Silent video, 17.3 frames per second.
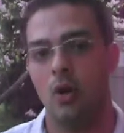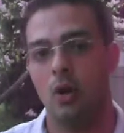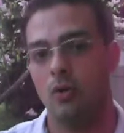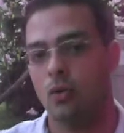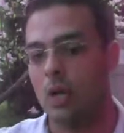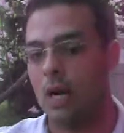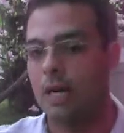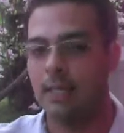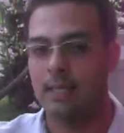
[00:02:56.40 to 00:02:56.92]

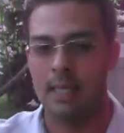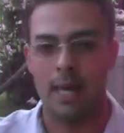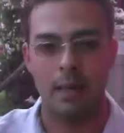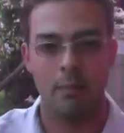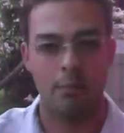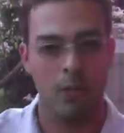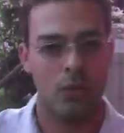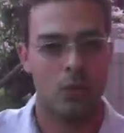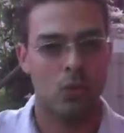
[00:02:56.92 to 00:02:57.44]
Try to take
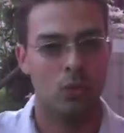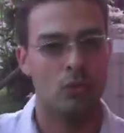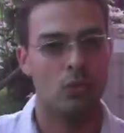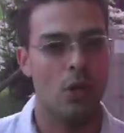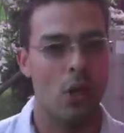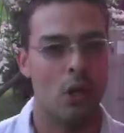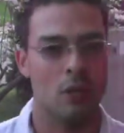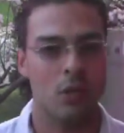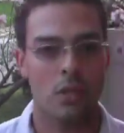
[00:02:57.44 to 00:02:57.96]
mental
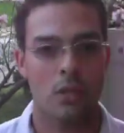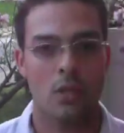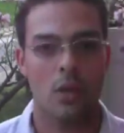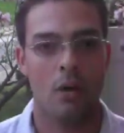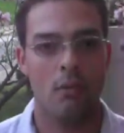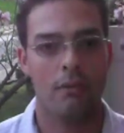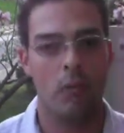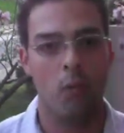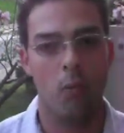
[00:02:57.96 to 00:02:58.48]
notes
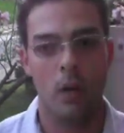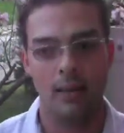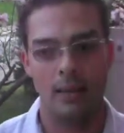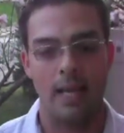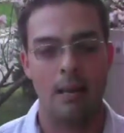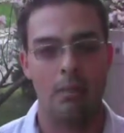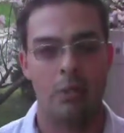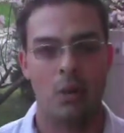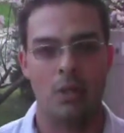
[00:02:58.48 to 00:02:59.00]
of what
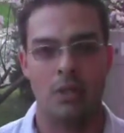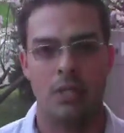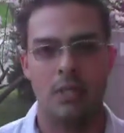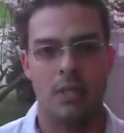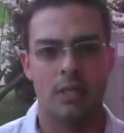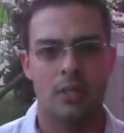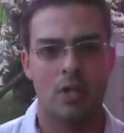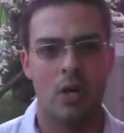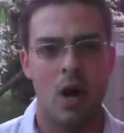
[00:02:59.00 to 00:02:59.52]
that person
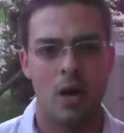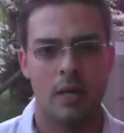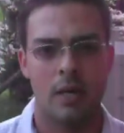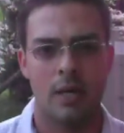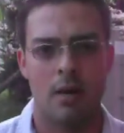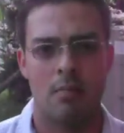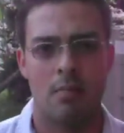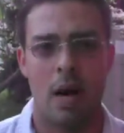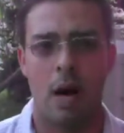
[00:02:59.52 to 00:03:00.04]
is
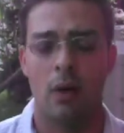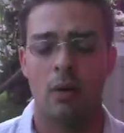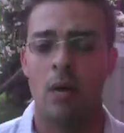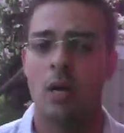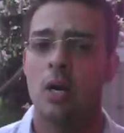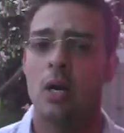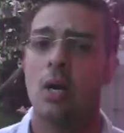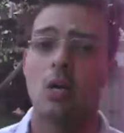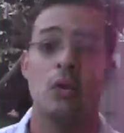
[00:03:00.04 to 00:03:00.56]
talking about,
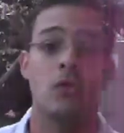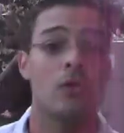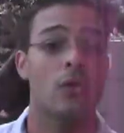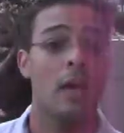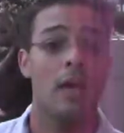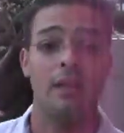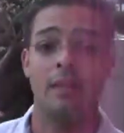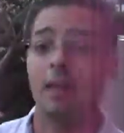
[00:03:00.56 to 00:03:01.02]
so that